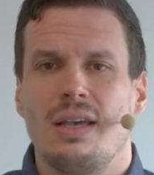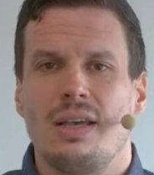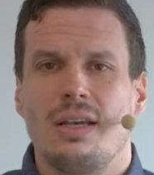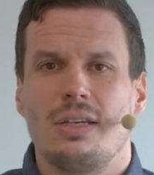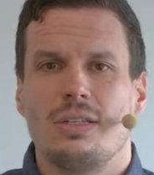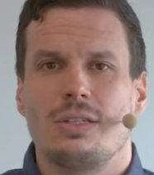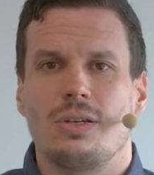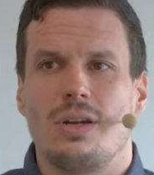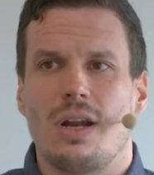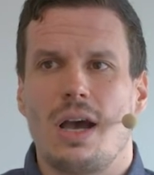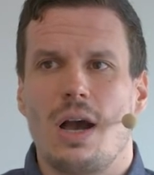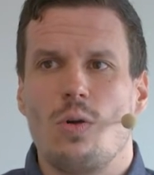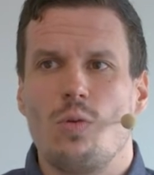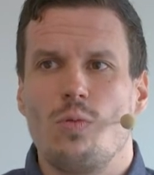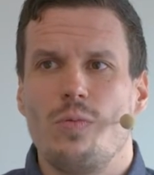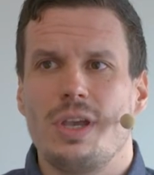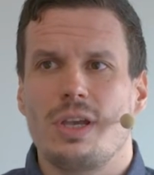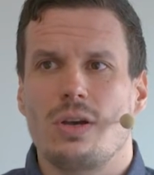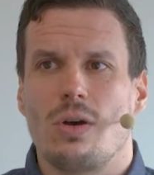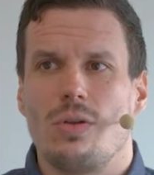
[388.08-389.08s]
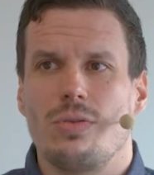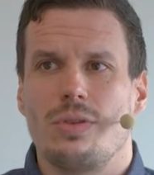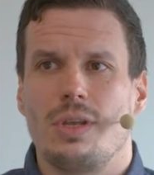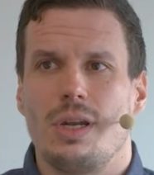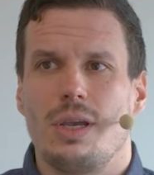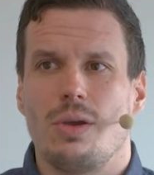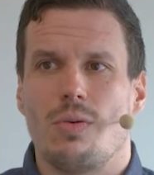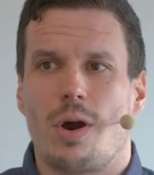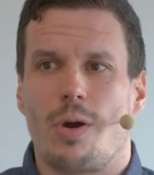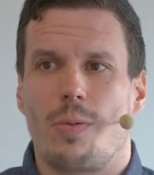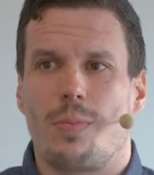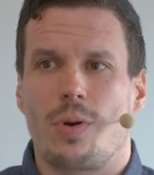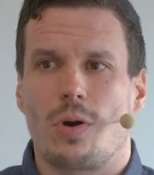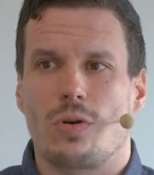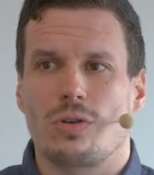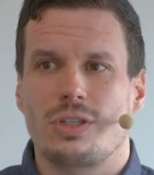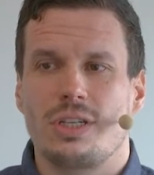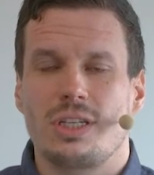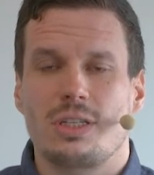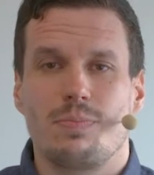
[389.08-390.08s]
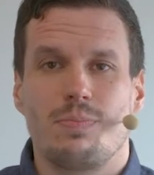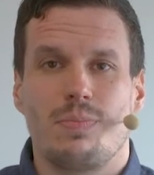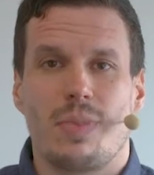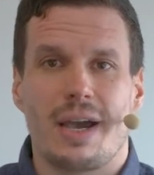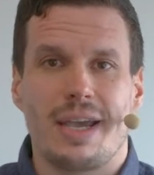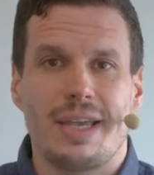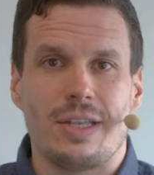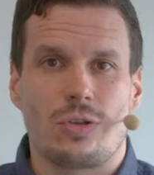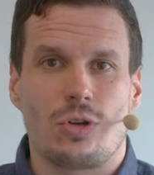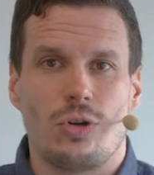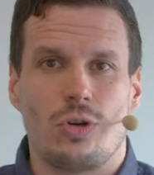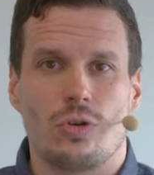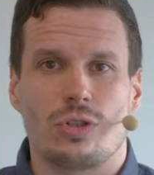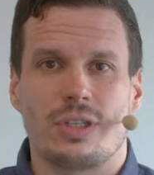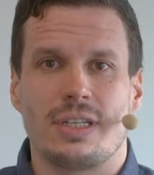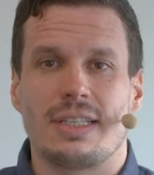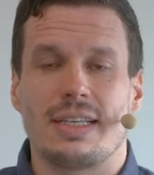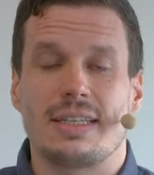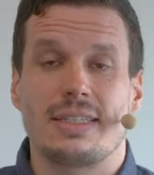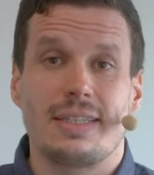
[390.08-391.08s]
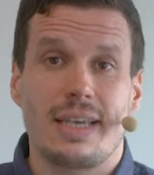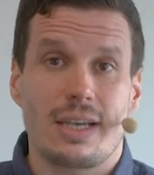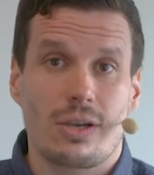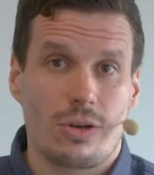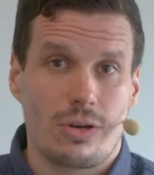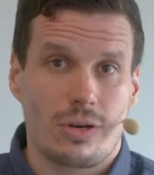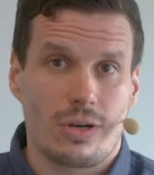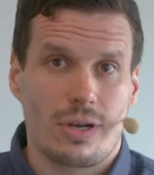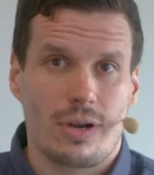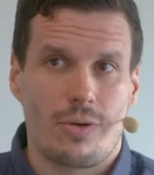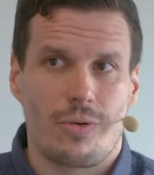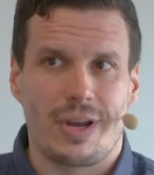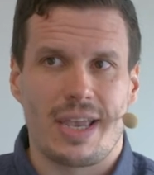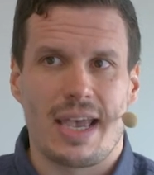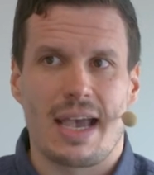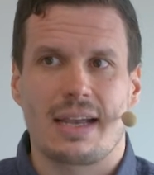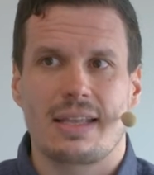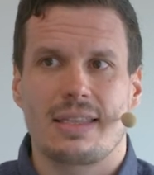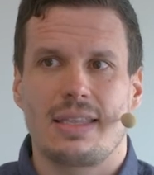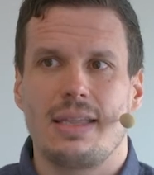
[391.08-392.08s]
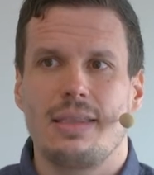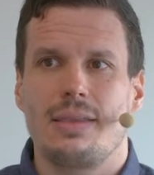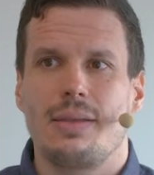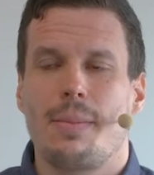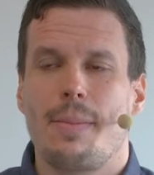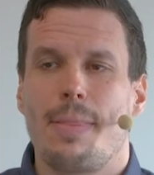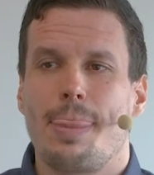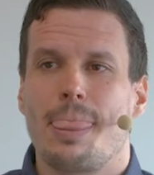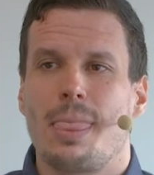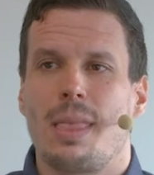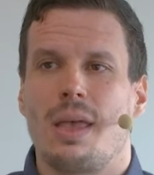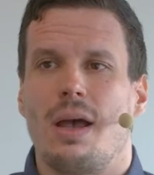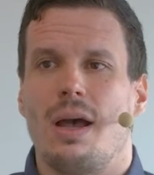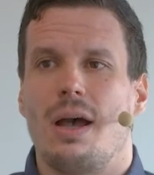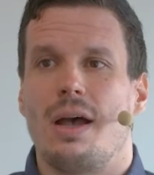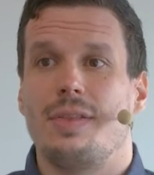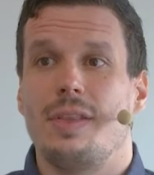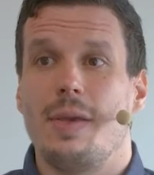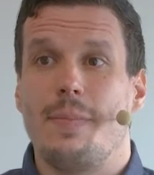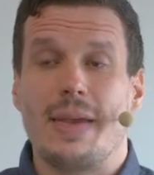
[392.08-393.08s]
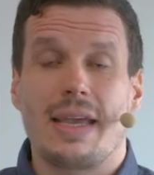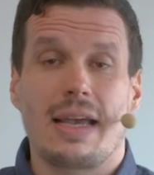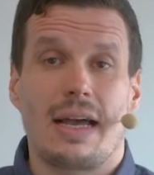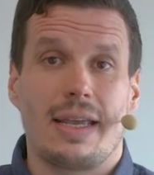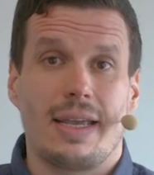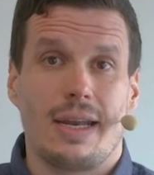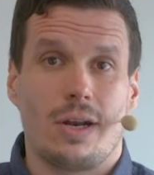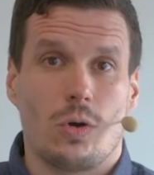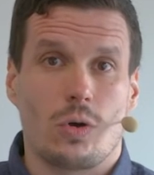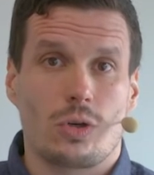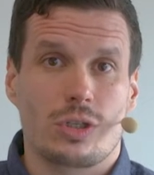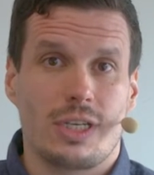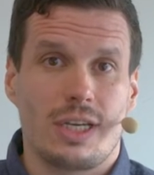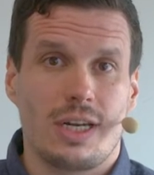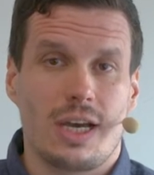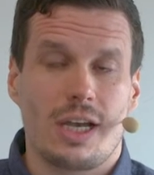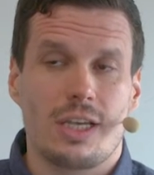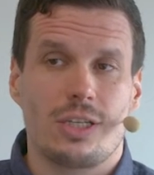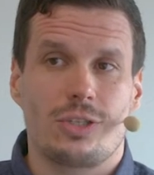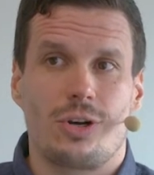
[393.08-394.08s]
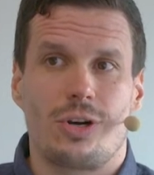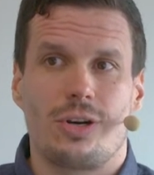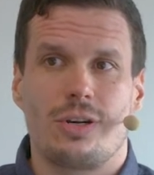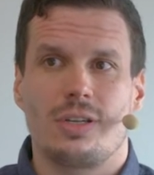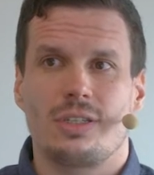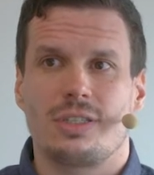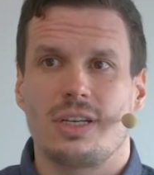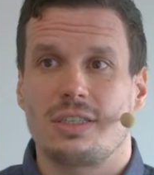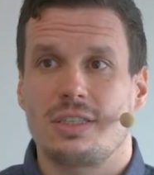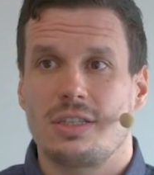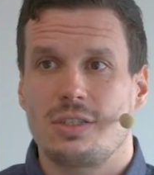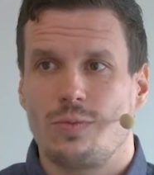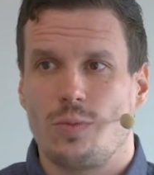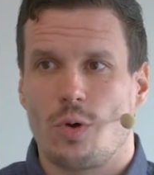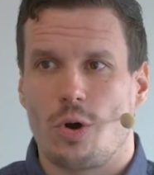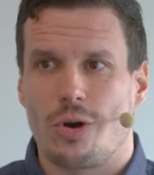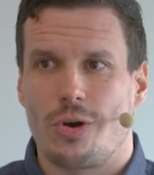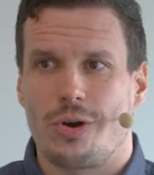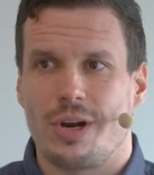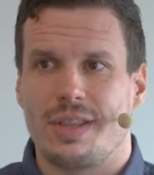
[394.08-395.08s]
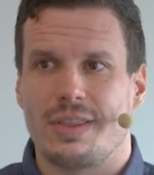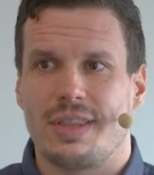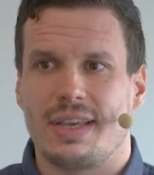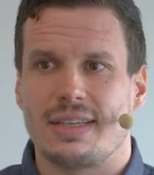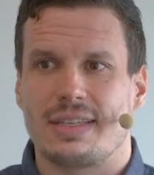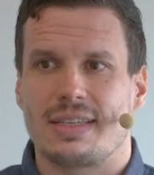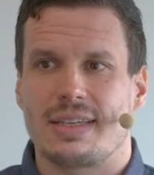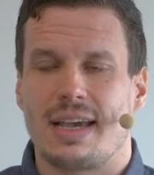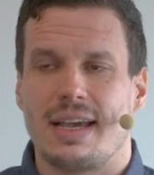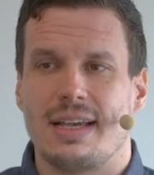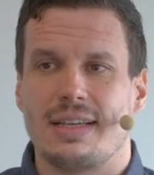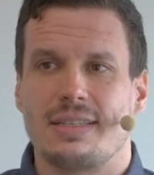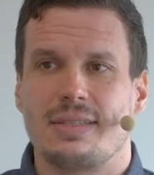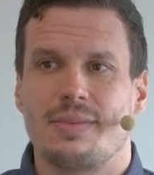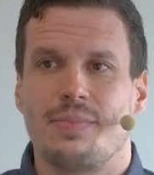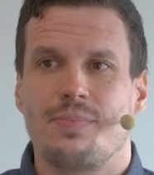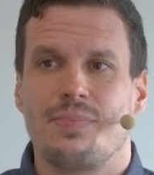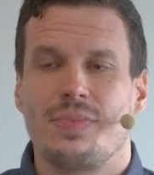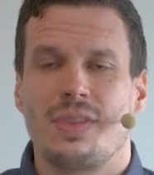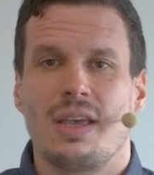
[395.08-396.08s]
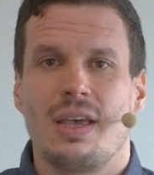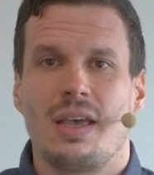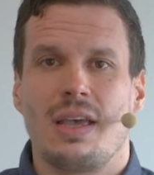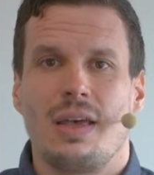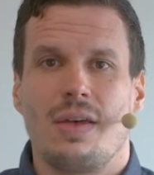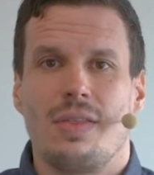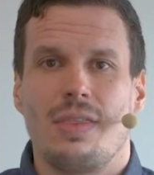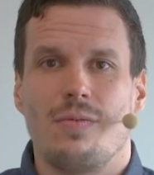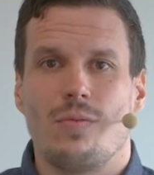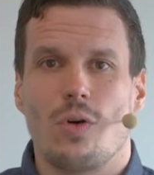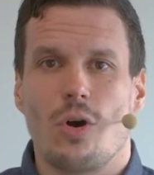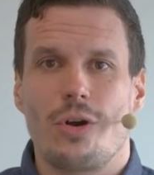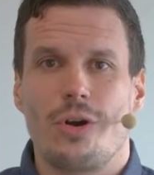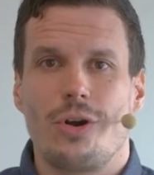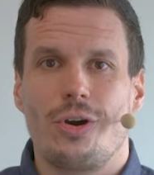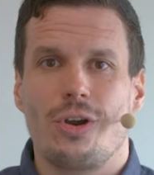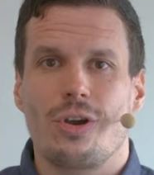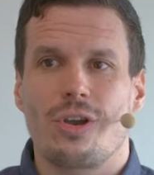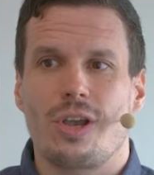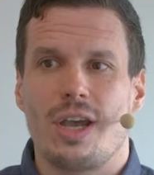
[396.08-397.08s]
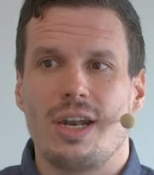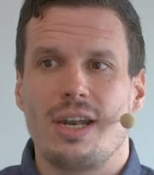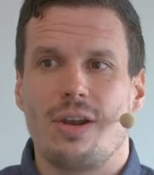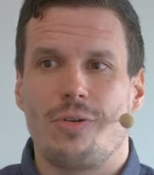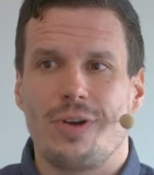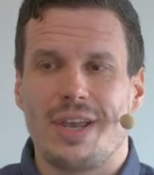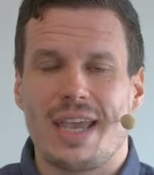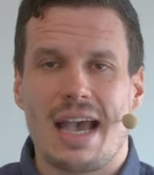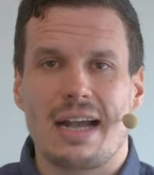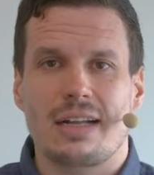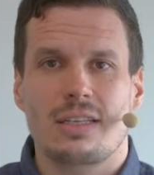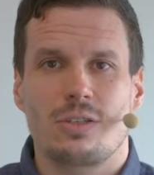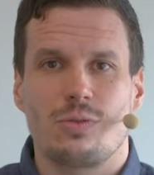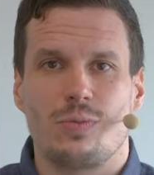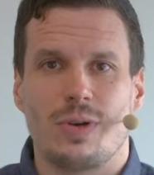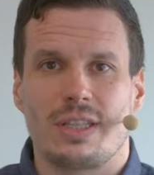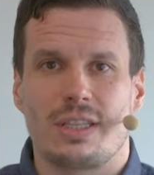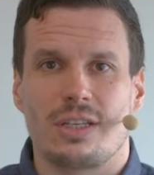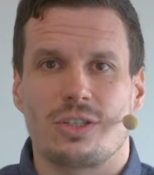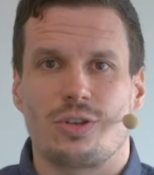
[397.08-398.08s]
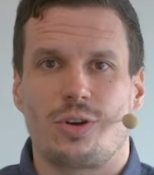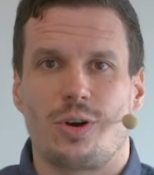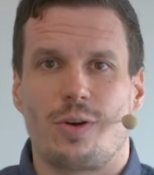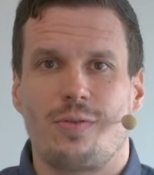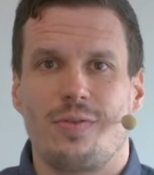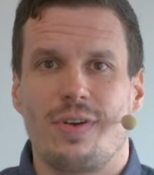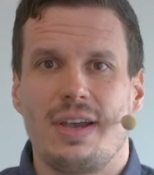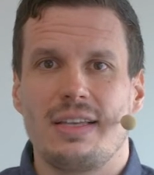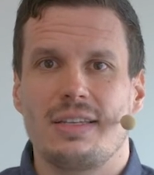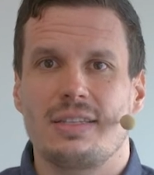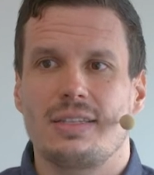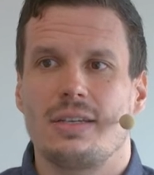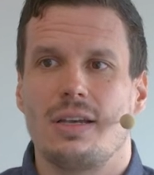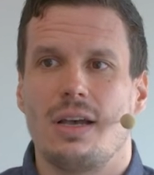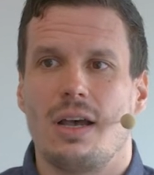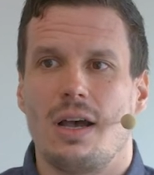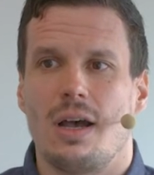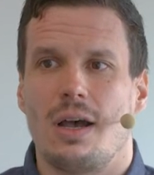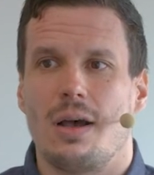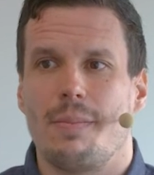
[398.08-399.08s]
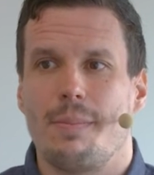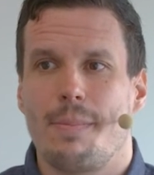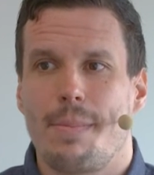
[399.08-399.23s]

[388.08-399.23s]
So now we continue our process by introducing the second reactant, uh, typically an oxidizer, such as water in this case. The water again reacts with the surface uh,